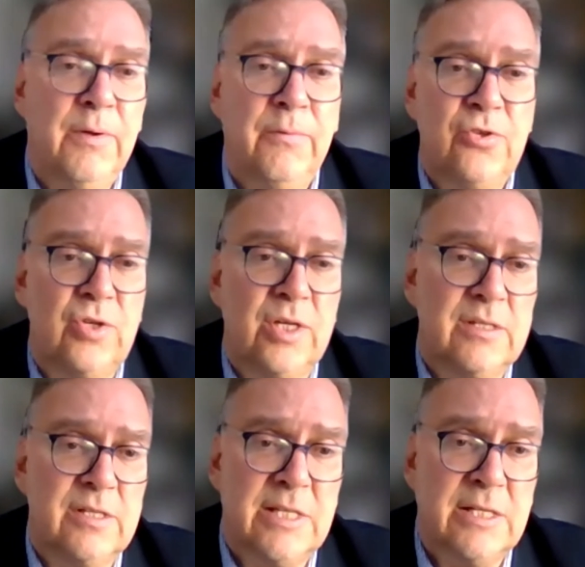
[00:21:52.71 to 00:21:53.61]
which
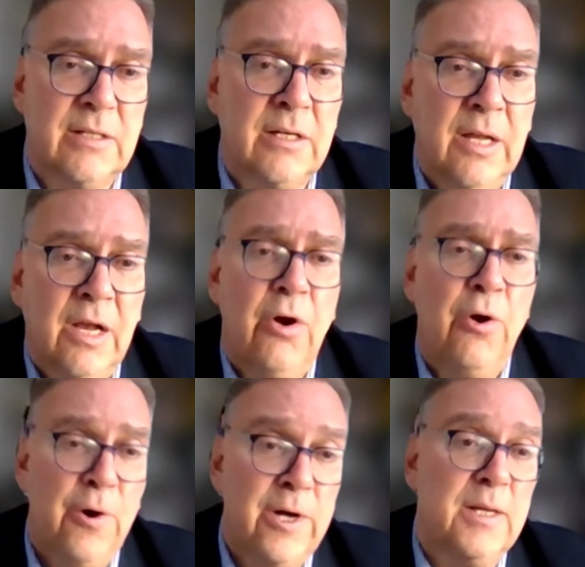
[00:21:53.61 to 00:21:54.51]
is still
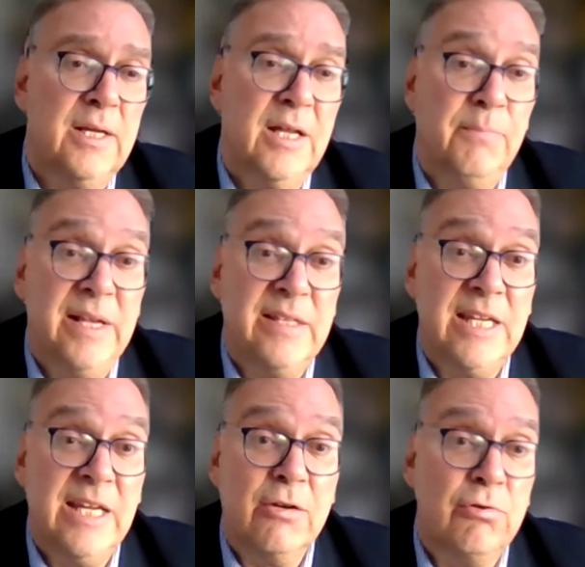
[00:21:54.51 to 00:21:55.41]
hurt by
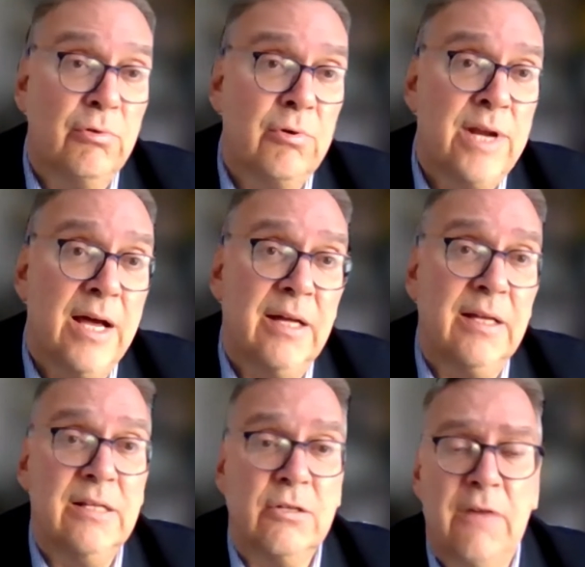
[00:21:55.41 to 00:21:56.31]
the Corona
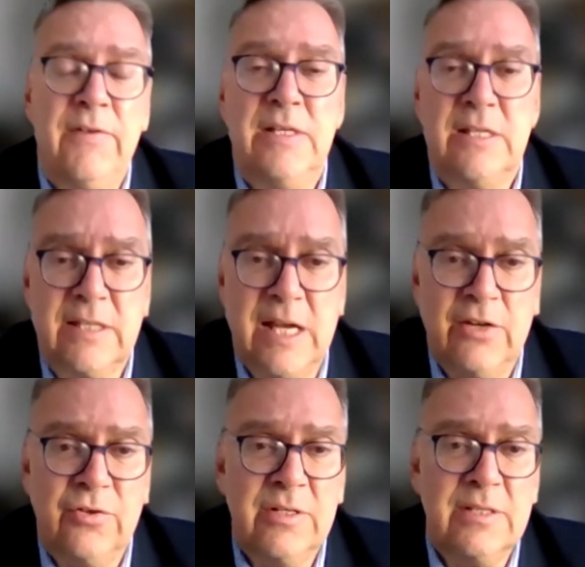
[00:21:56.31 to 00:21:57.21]
and COVID
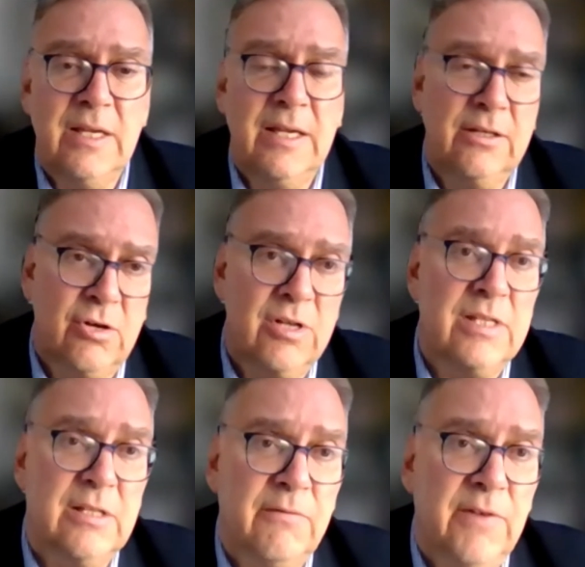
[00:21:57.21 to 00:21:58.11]
discussions,
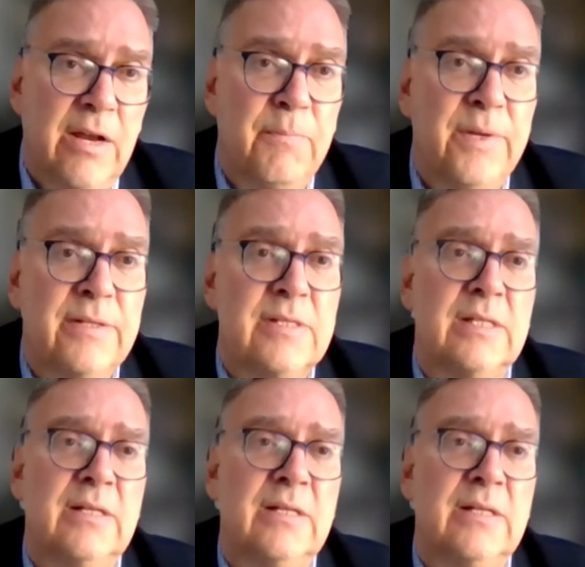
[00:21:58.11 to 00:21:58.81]
COSA developments.